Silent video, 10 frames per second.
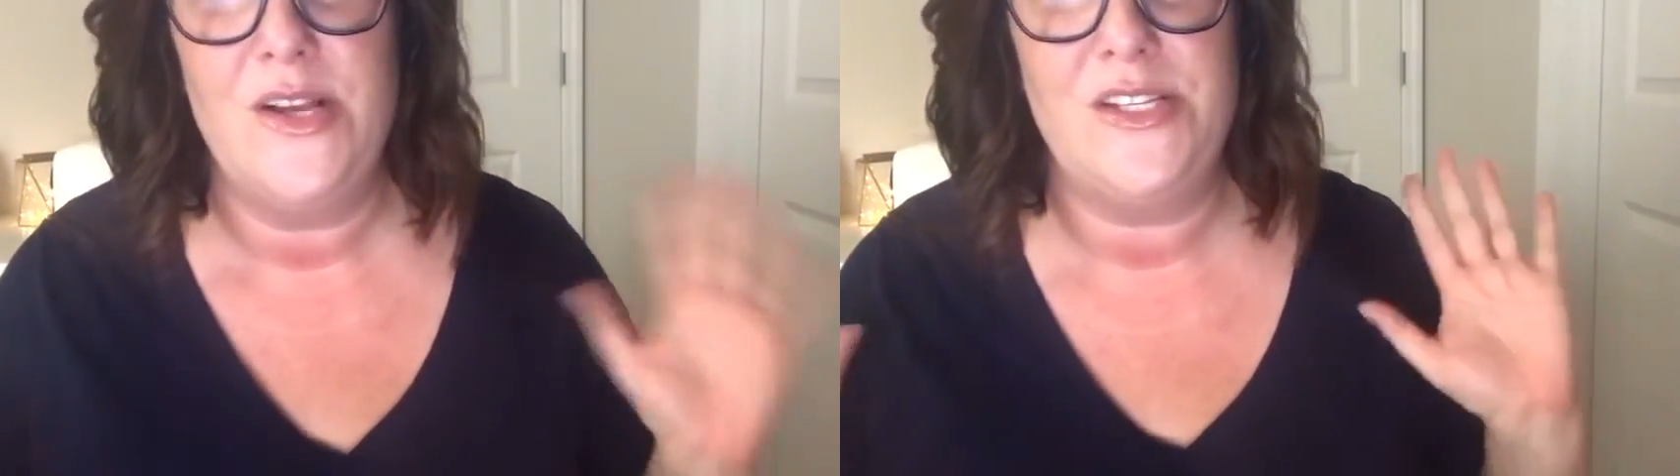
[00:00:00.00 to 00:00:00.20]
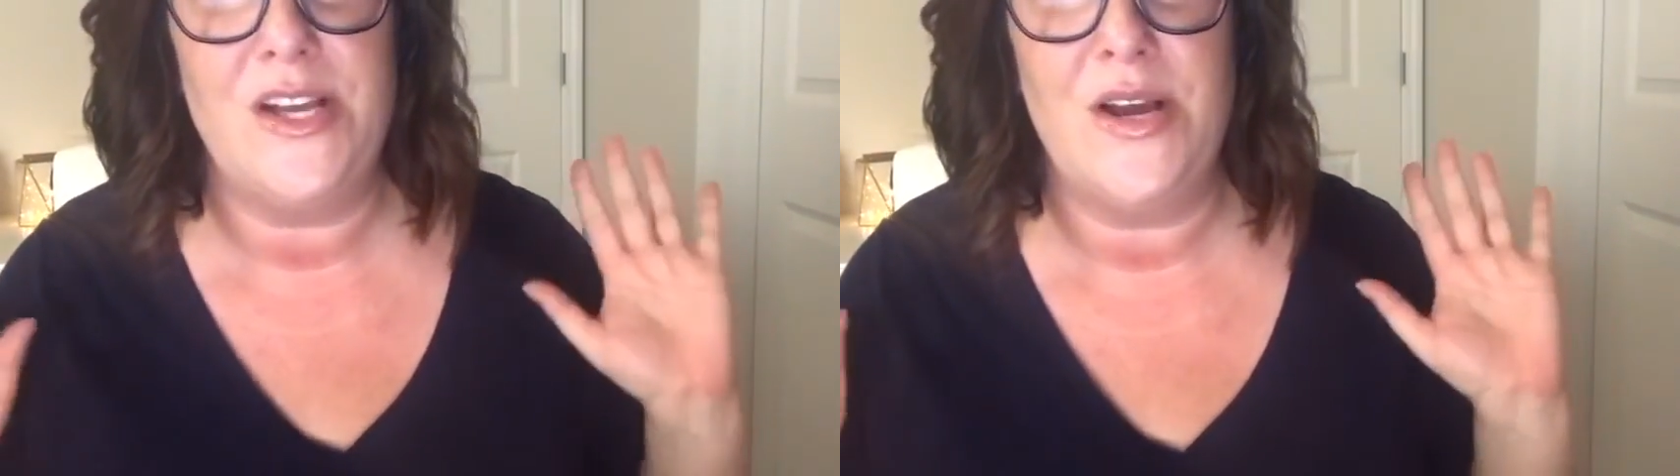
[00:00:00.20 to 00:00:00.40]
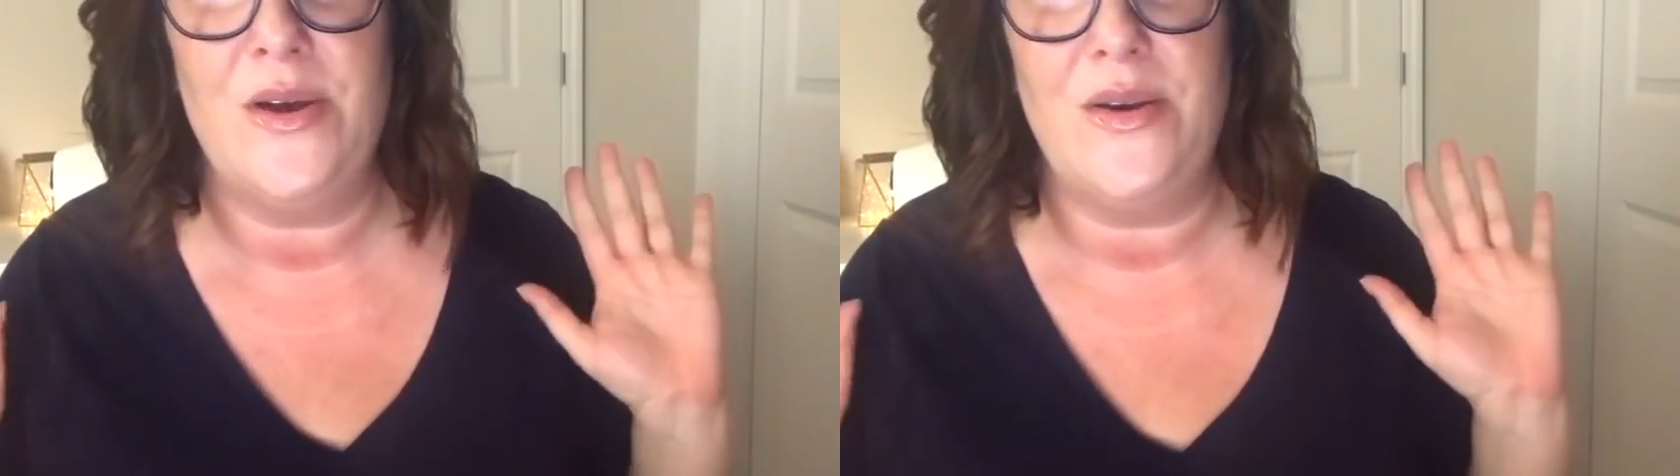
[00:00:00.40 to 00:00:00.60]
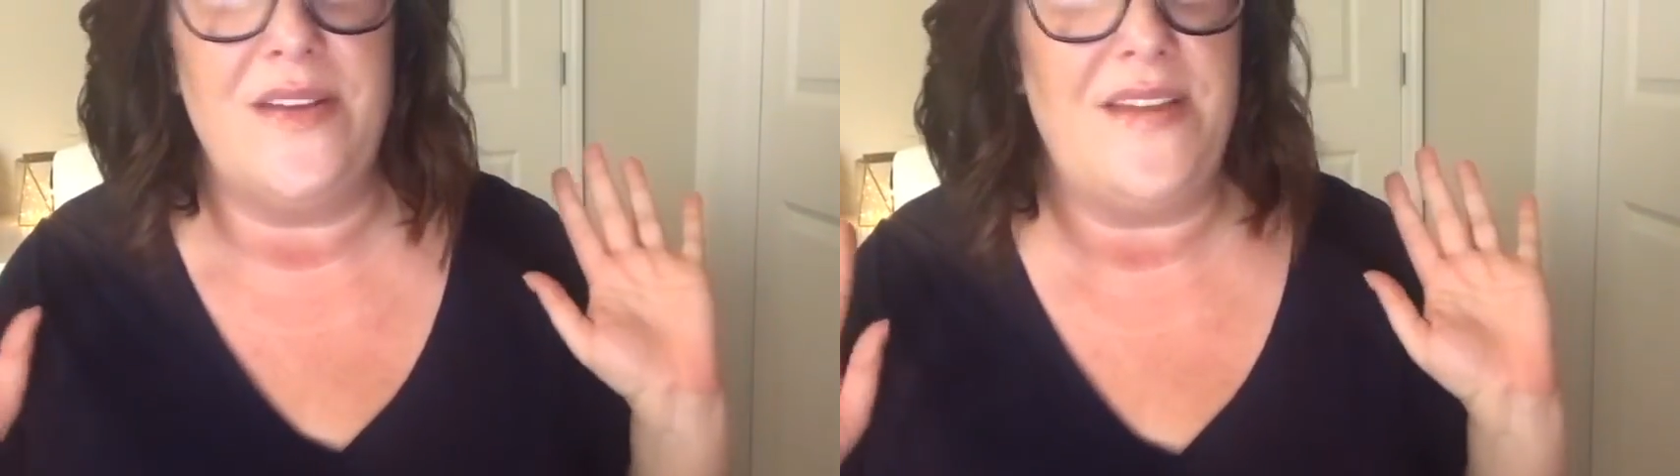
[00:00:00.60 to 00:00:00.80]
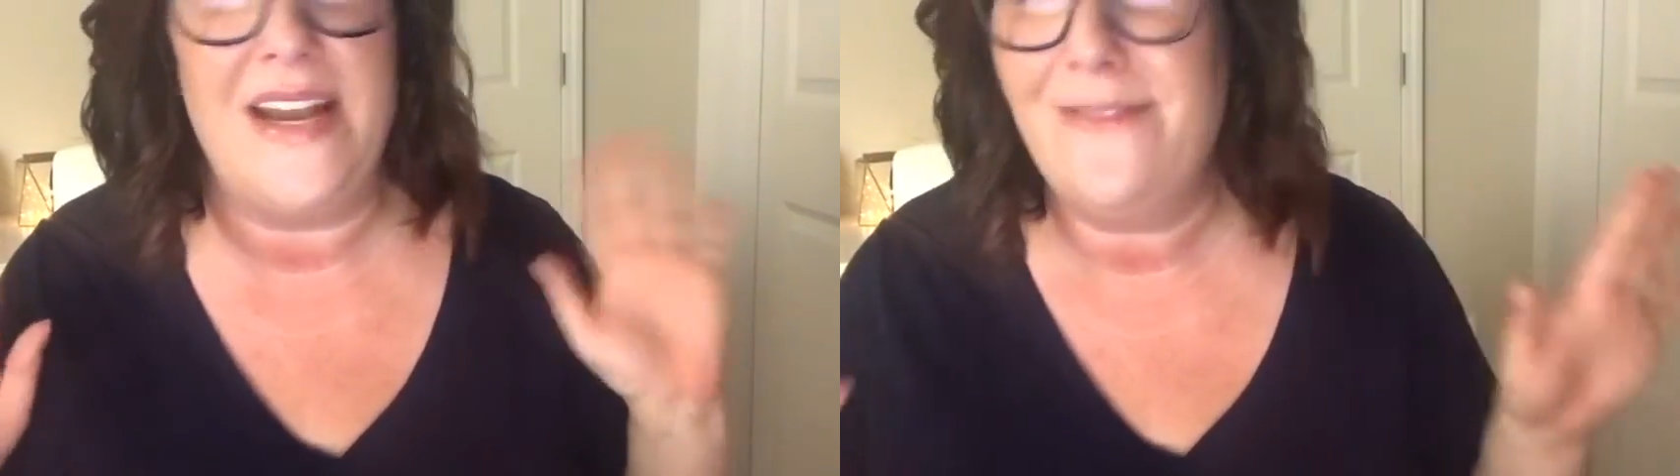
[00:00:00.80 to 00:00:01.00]
So
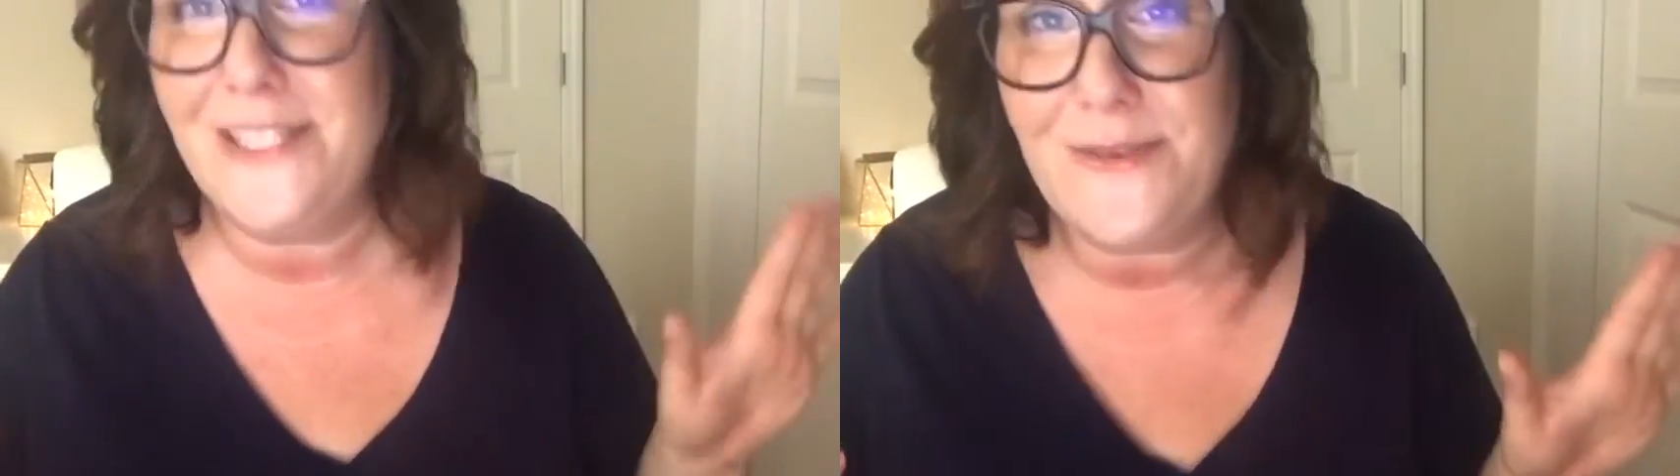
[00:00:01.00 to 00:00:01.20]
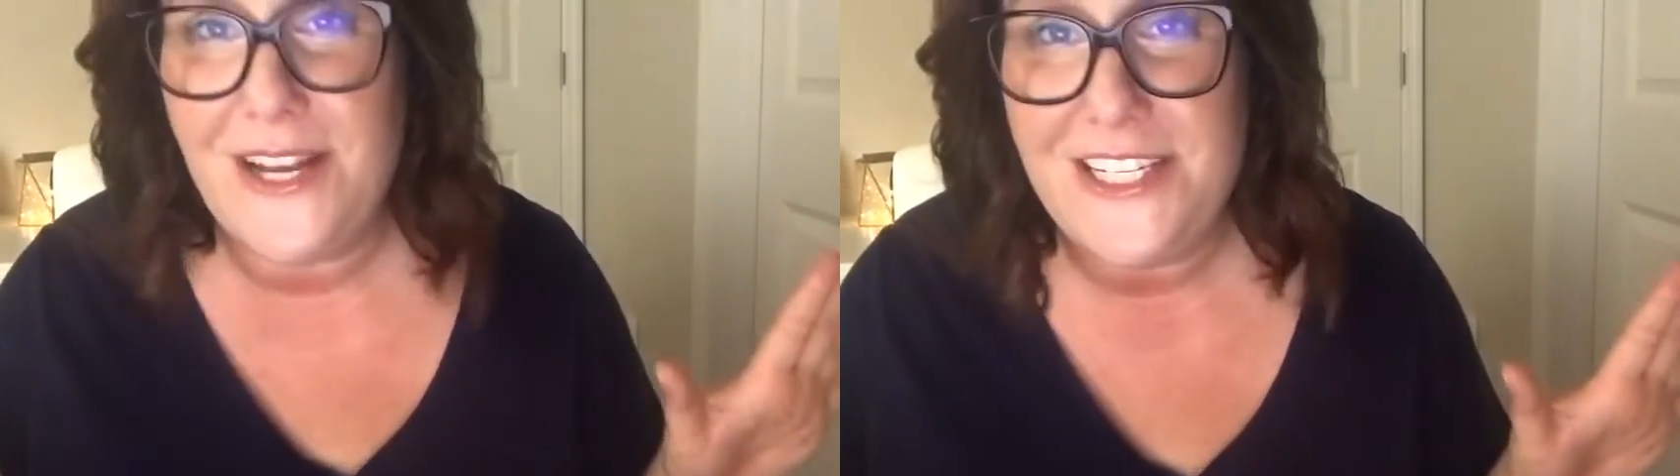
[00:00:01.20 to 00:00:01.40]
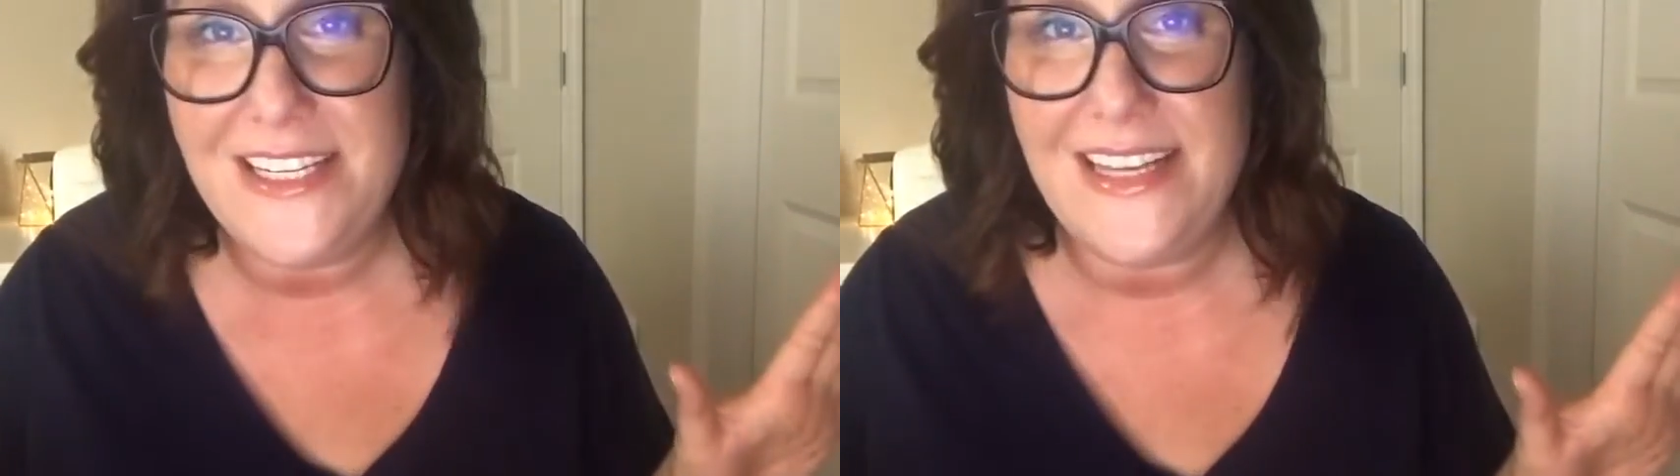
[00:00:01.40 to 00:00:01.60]
if anyone's watching